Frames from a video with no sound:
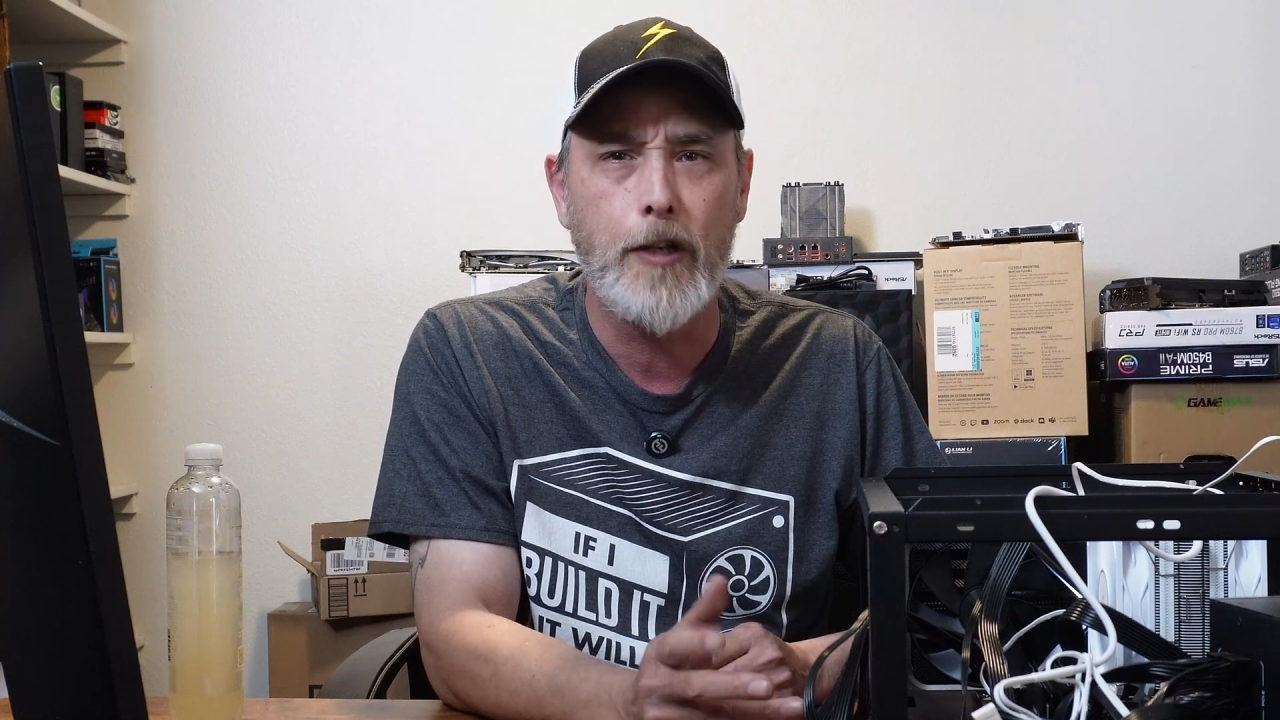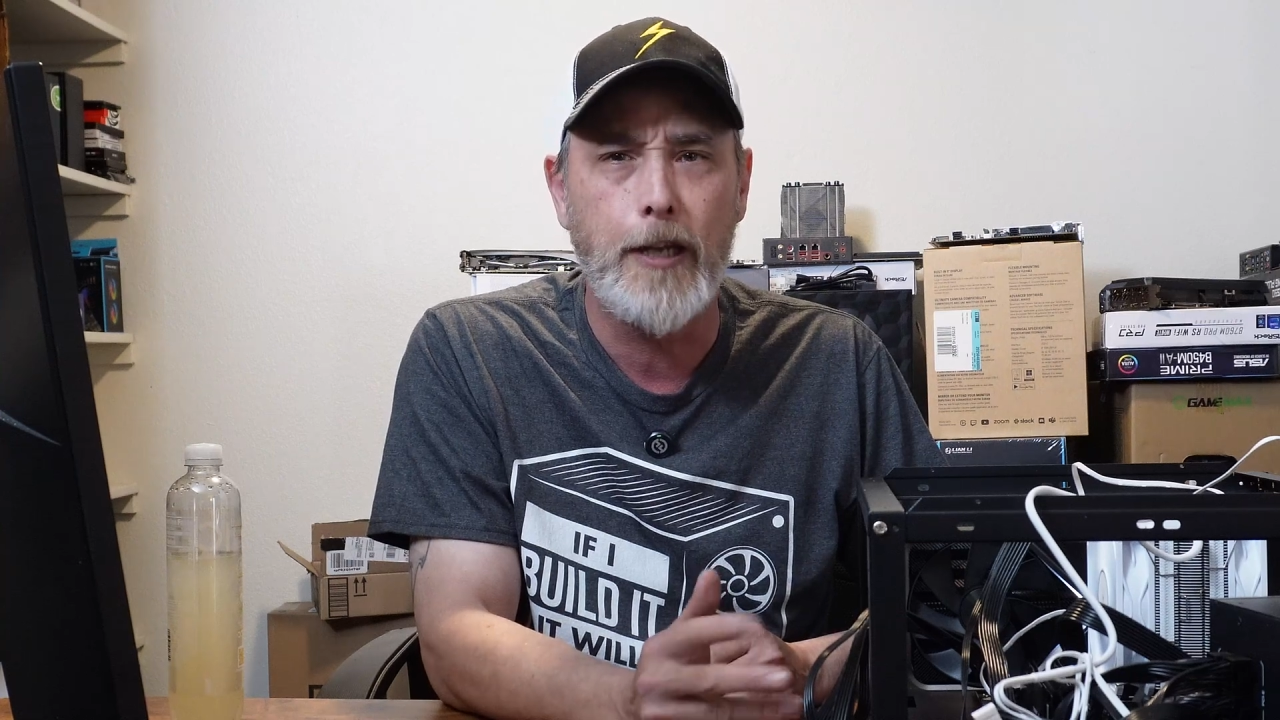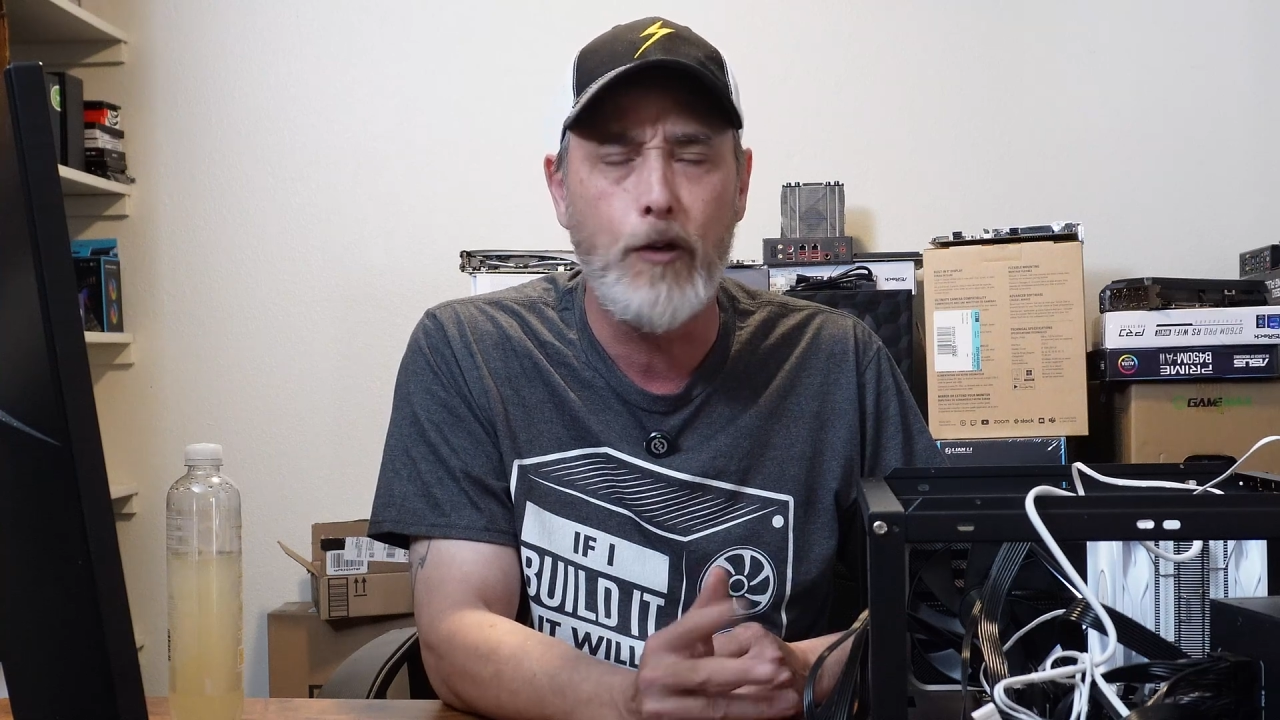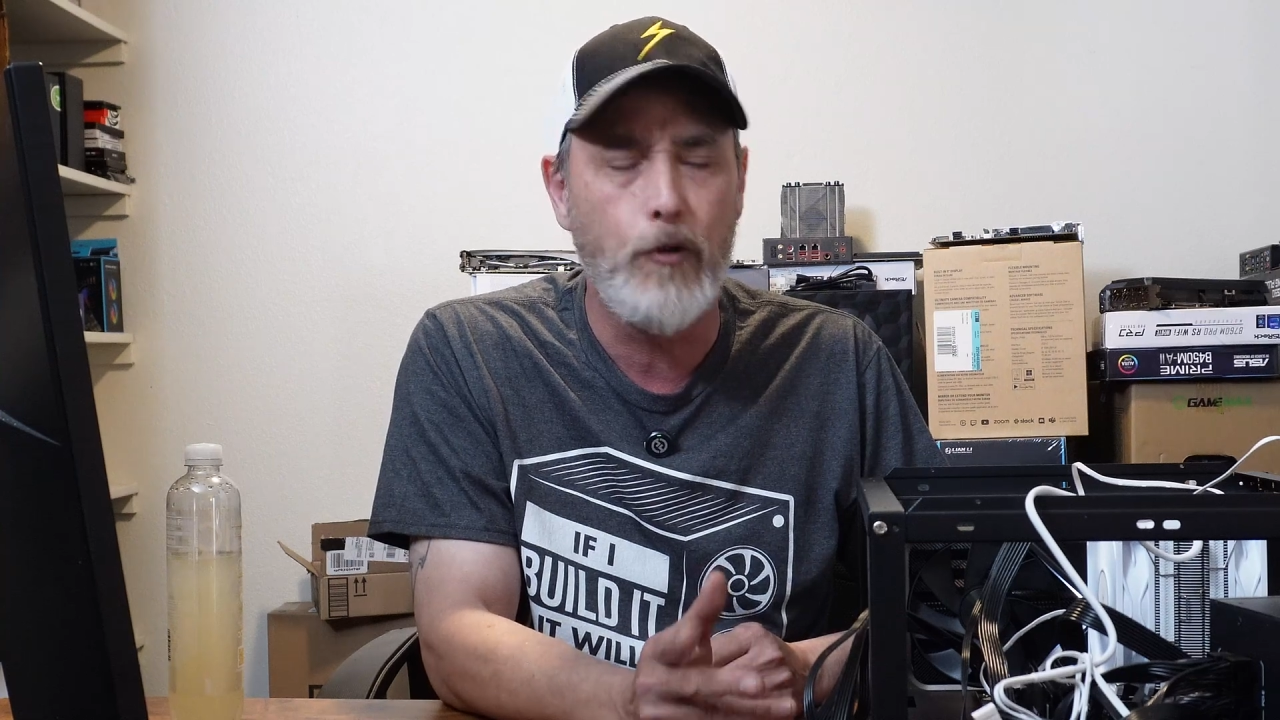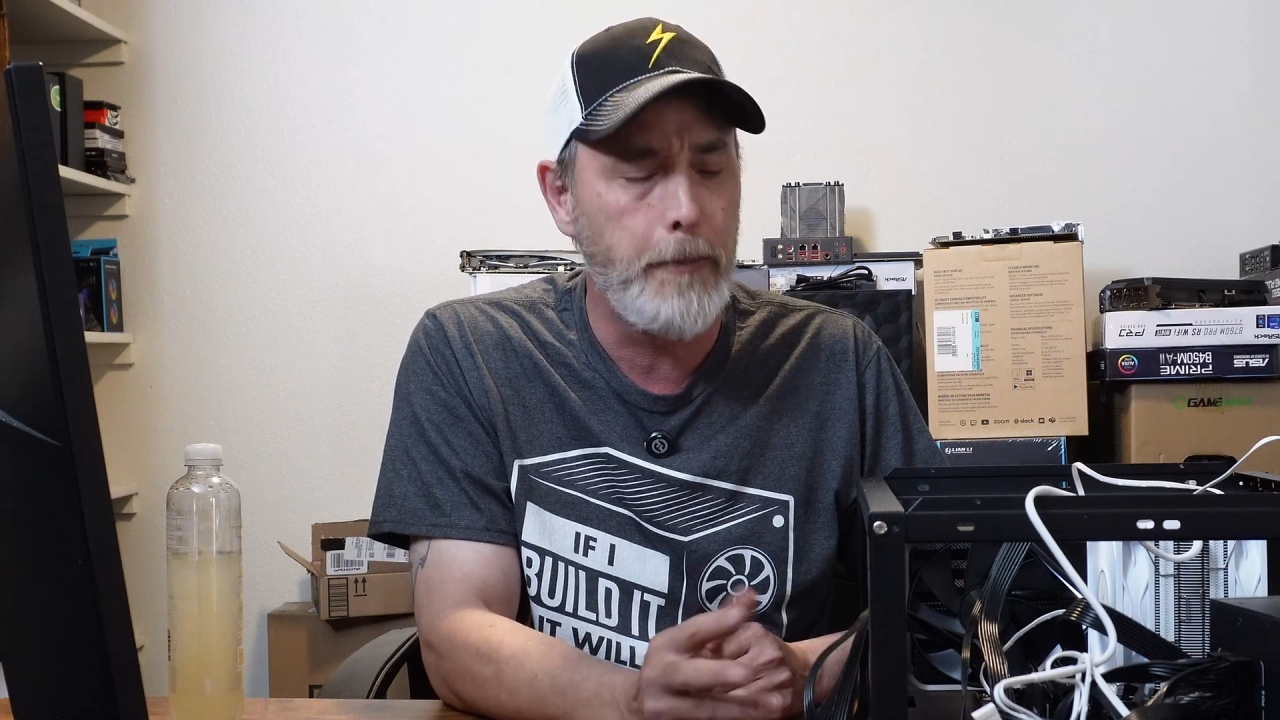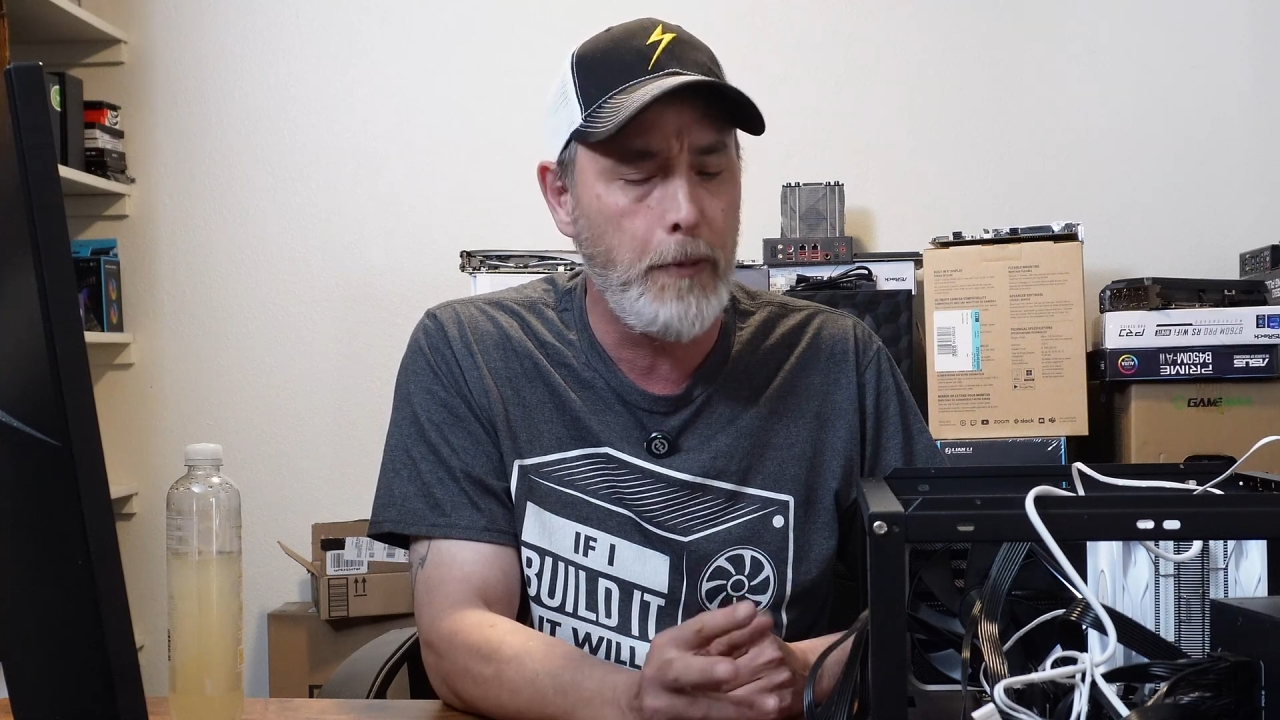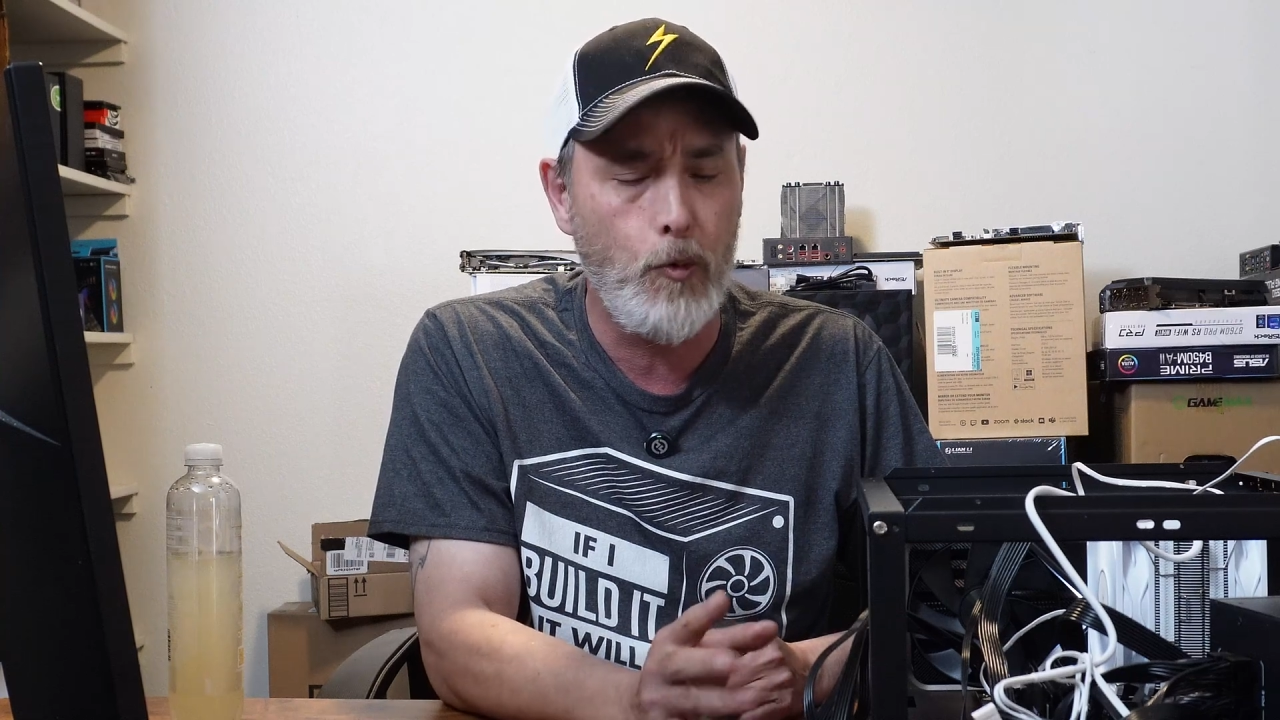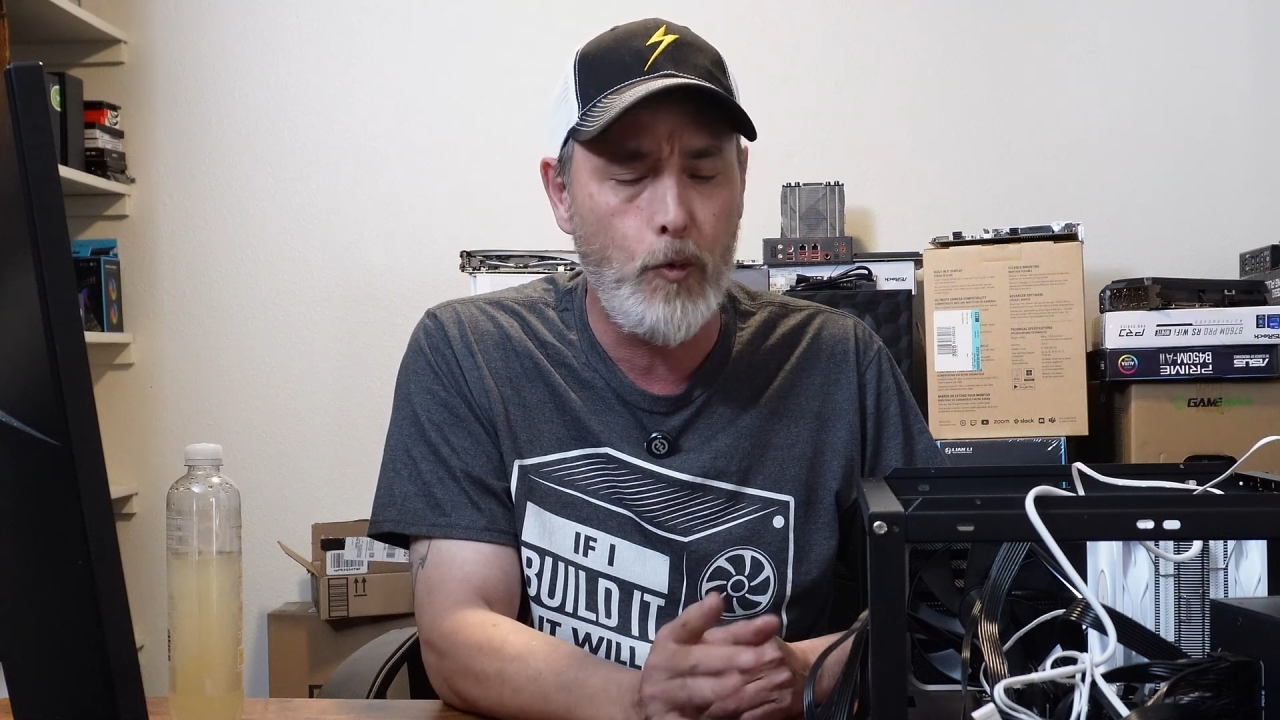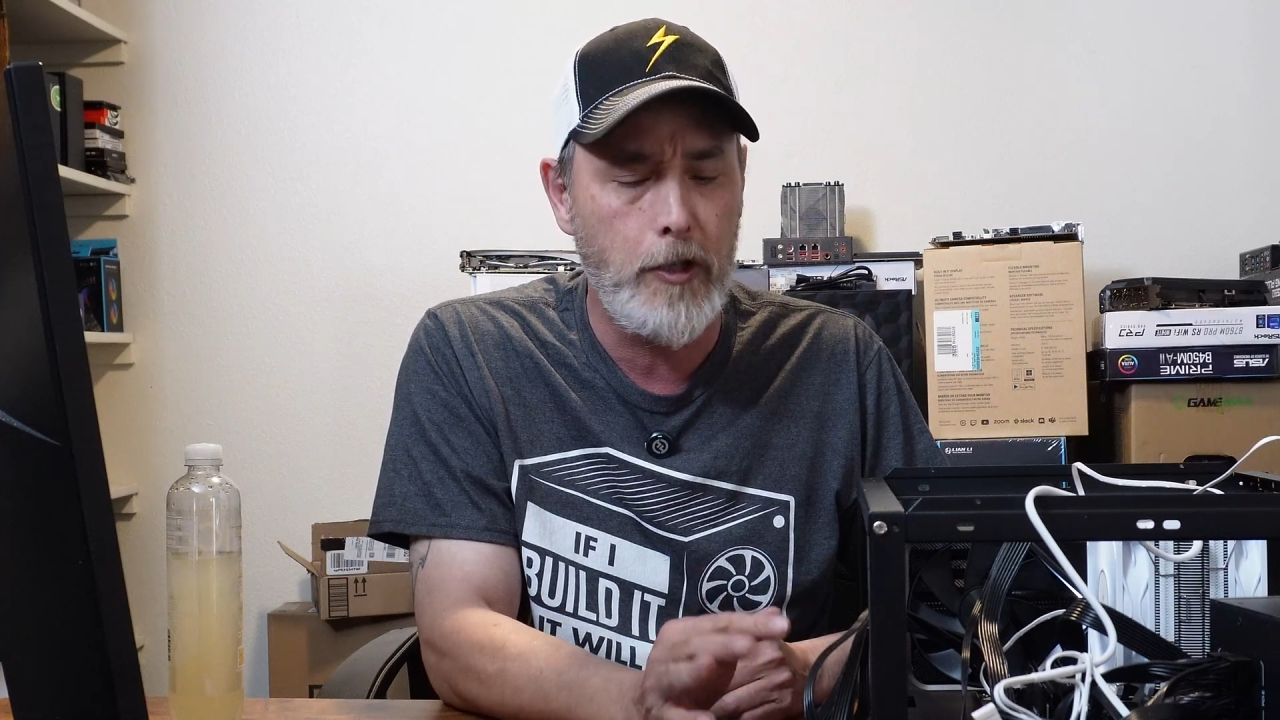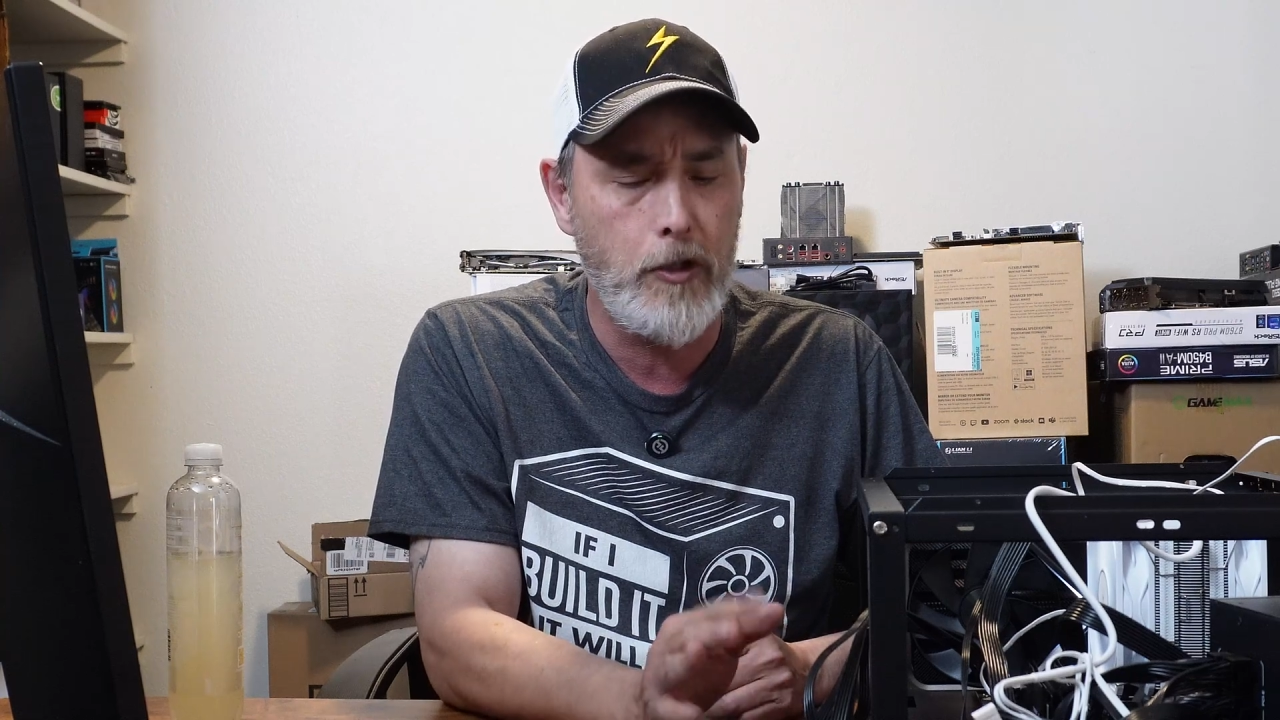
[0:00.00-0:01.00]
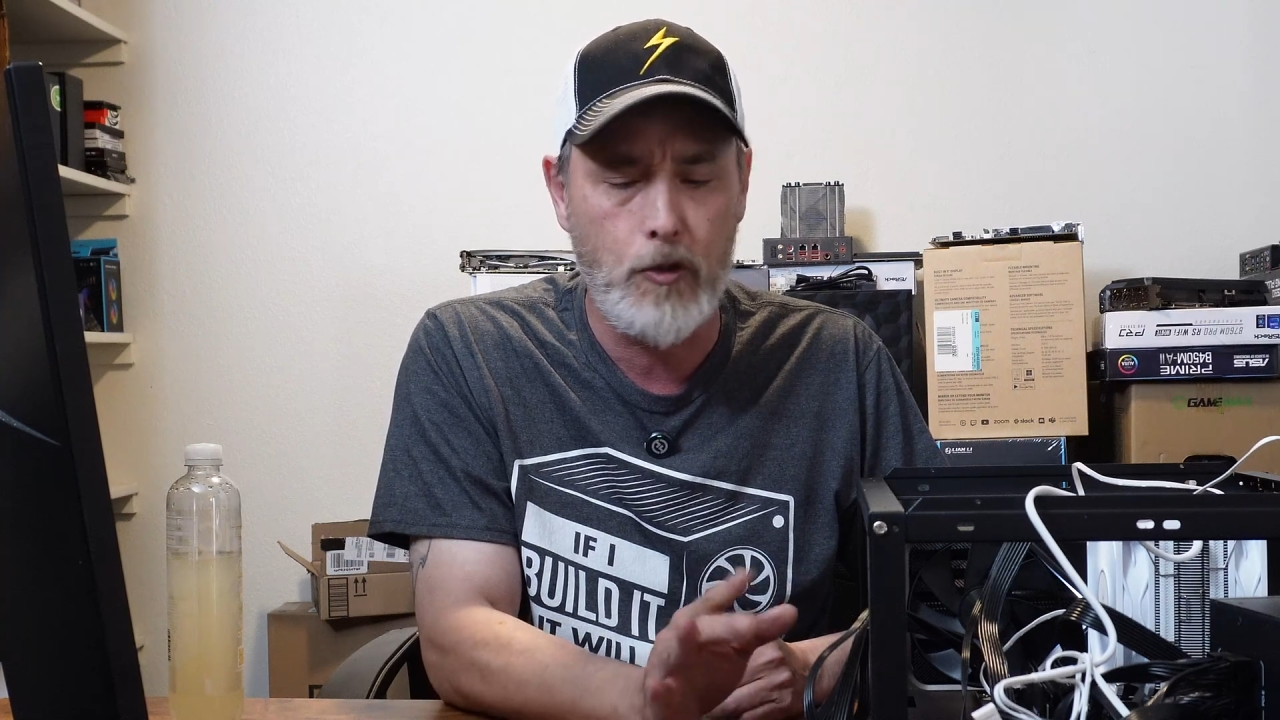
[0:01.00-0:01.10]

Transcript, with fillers: I can't remember which.